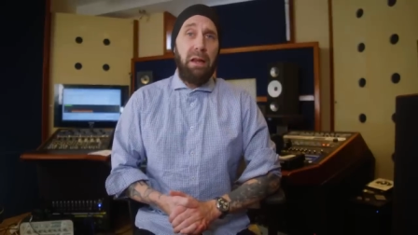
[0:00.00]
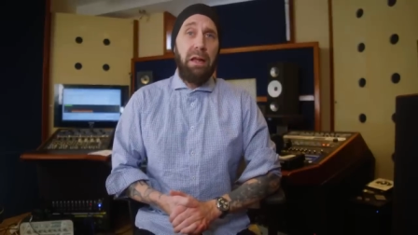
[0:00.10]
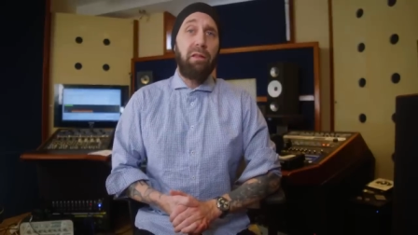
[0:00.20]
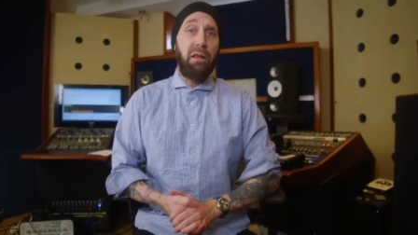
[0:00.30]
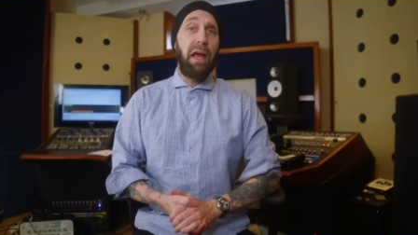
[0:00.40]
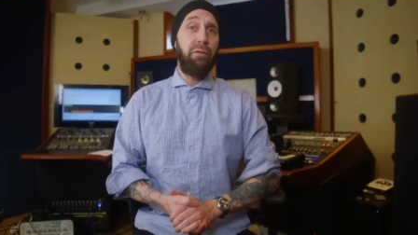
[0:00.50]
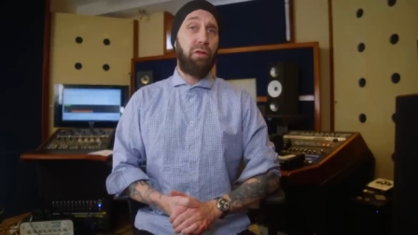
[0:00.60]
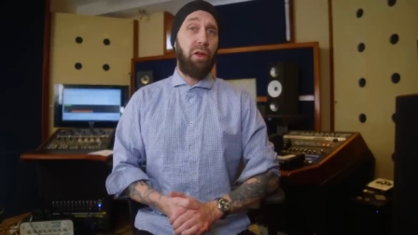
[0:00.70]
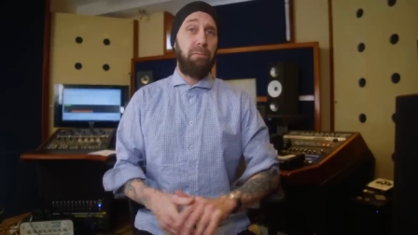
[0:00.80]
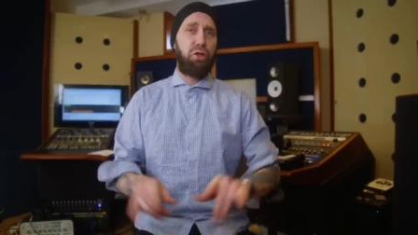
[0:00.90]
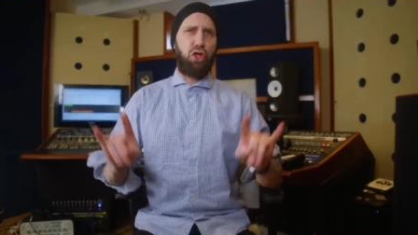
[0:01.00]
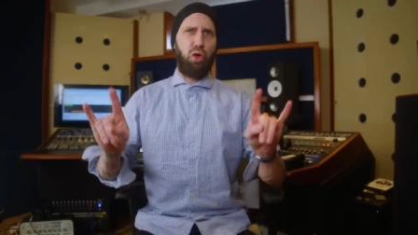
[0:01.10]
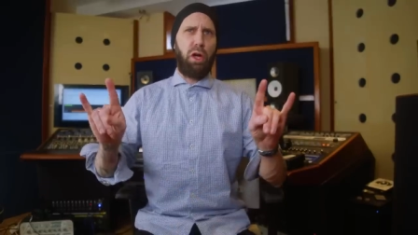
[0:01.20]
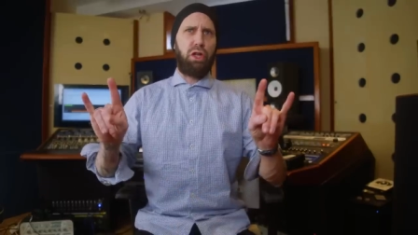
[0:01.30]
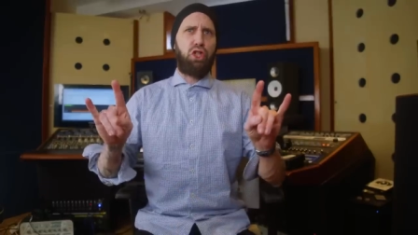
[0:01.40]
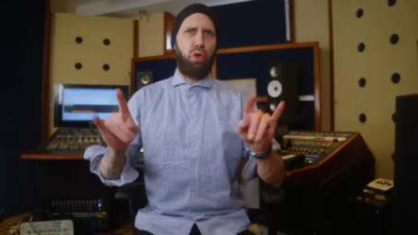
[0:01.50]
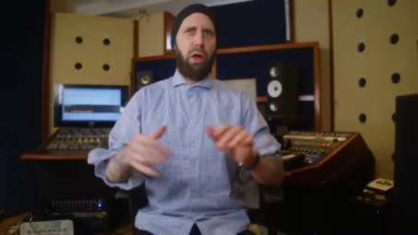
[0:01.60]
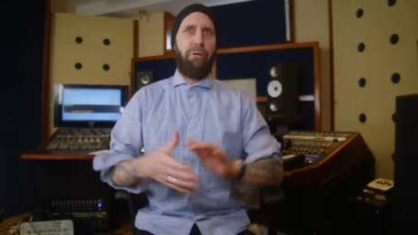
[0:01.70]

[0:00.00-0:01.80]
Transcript: Let's have some chugga chugga